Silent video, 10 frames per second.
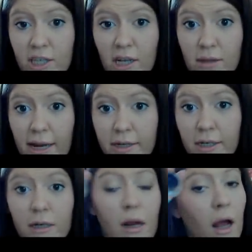gel
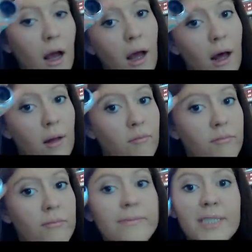liner.
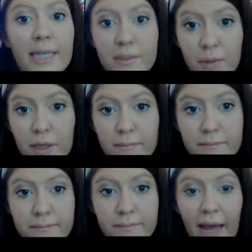Stays put.
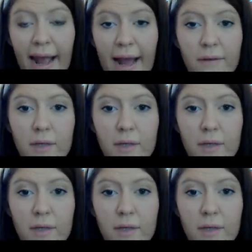I have